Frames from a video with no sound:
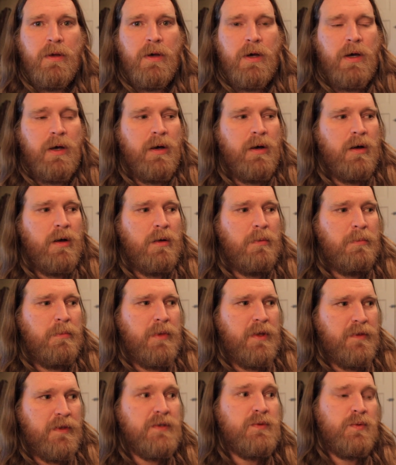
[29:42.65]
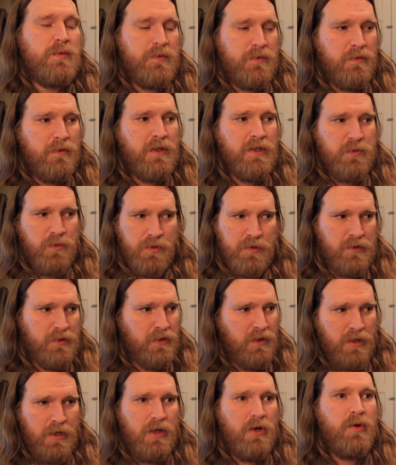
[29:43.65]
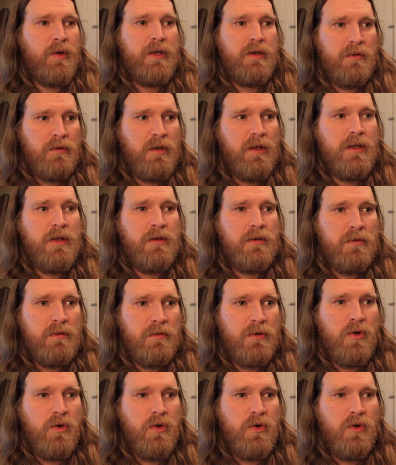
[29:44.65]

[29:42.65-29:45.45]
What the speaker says: and this was in